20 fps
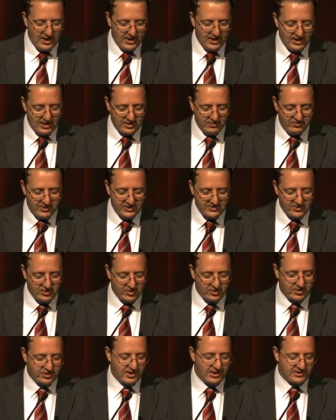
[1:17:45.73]

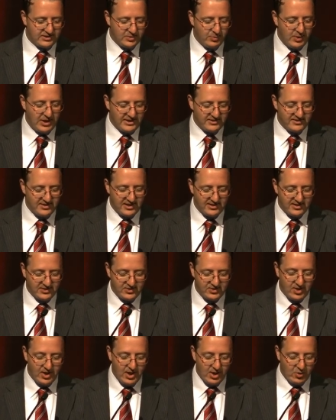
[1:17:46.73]
Investor expects that the
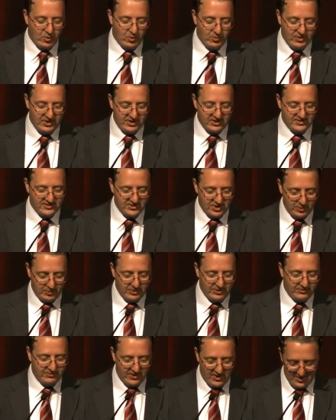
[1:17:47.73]
stock will be
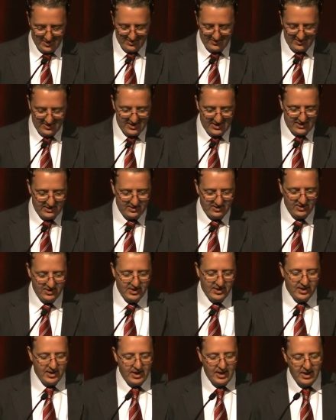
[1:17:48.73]
considerably volatile
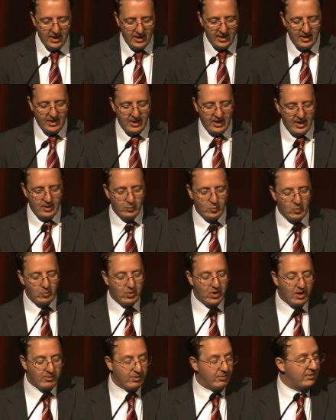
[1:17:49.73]
and will
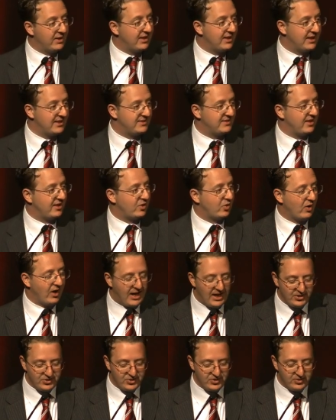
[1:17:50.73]
probably, let's say,
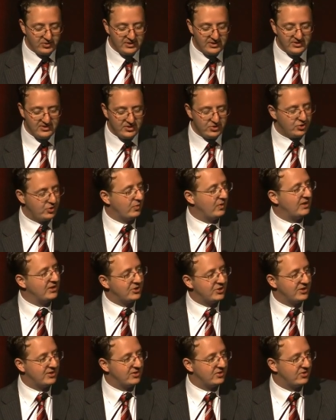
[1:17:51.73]
crash. So in this
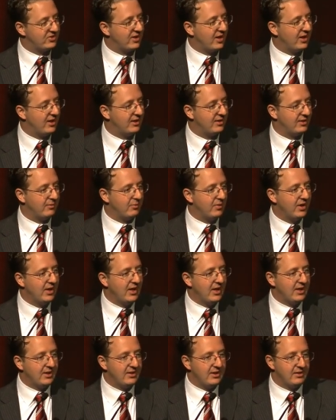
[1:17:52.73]
situation, the
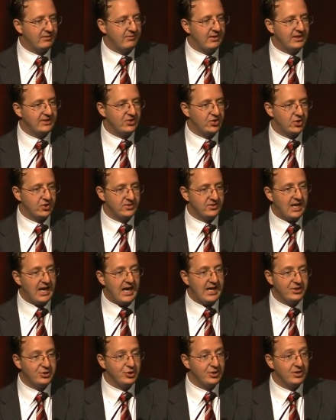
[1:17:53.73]
investor is
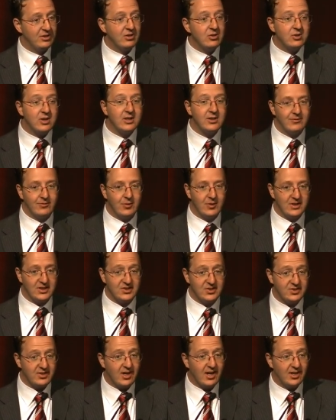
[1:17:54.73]
actually looking for the
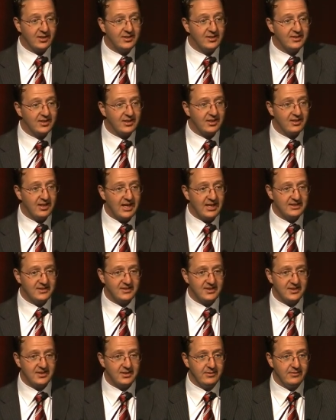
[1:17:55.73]
stock to decline
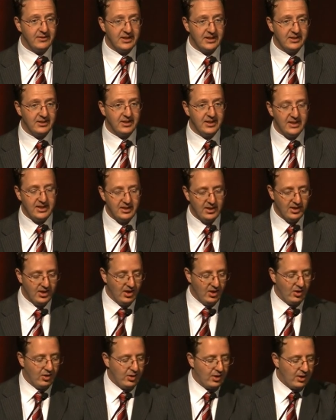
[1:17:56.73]
significantly
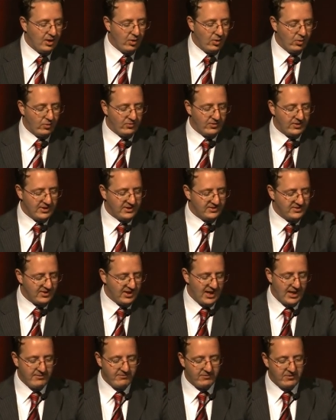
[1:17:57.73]
over this
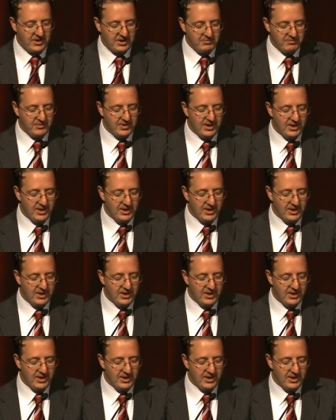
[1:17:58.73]
time frame.